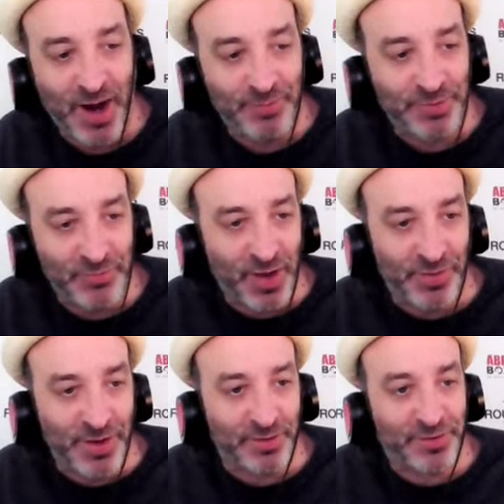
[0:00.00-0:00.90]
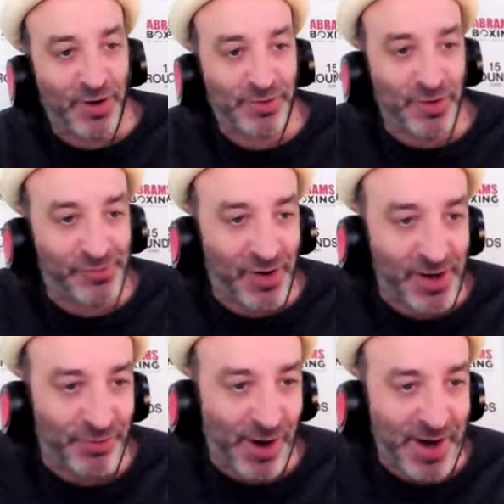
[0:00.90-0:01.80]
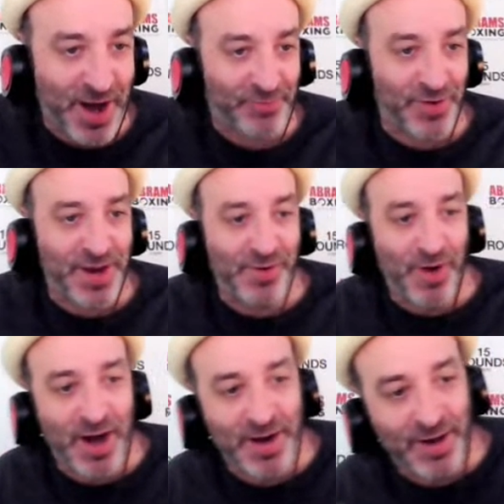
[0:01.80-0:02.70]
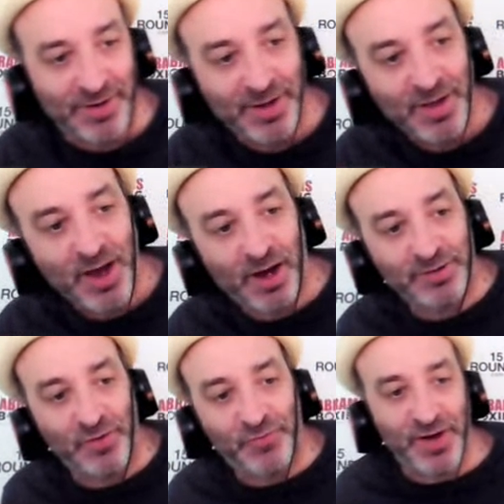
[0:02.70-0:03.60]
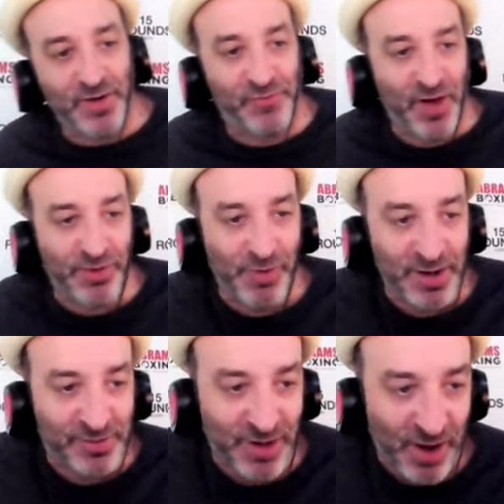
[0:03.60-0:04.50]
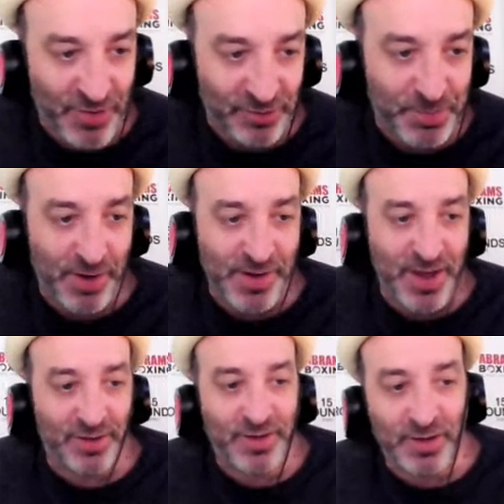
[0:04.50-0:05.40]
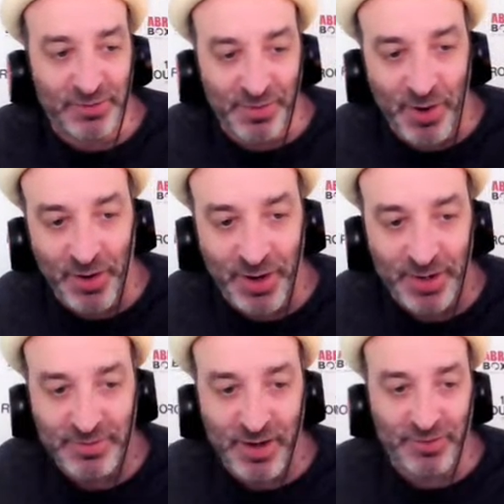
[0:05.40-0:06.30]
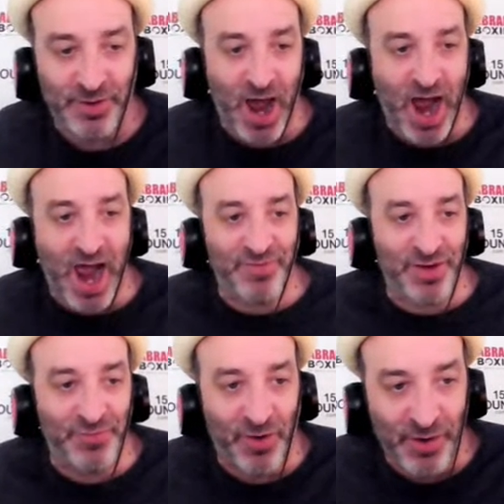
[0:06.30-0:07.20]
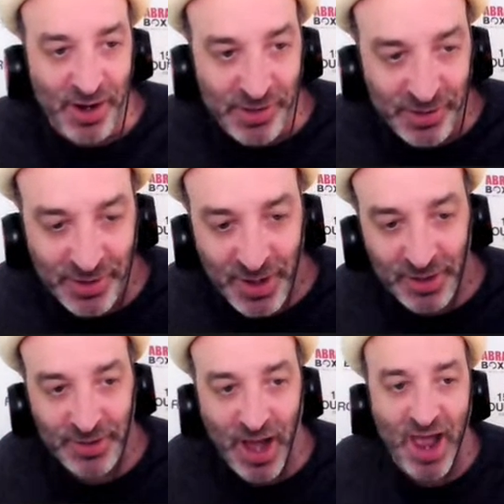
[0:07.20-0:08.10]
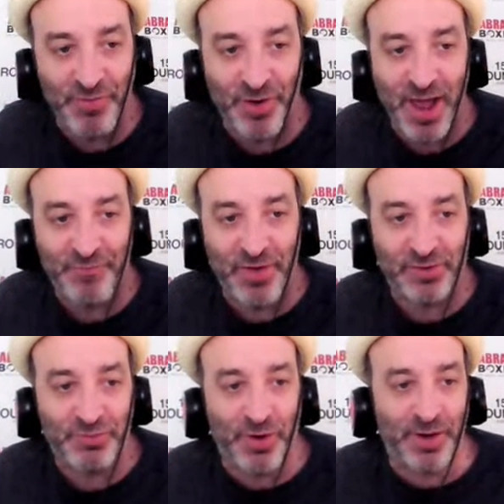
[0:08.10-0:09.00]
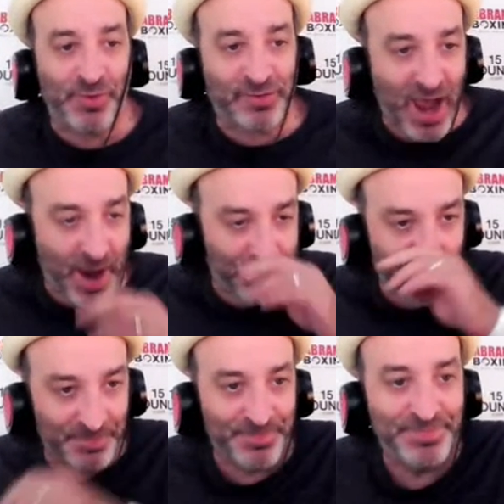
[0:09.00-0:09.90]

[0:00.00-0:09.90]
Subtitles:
times I've done this. Talk to a fighter right after he weighed in. Undefeated featherweight Chavez Barrientes tomorrow night takes on Ivan Varela live on FS1. What's happening?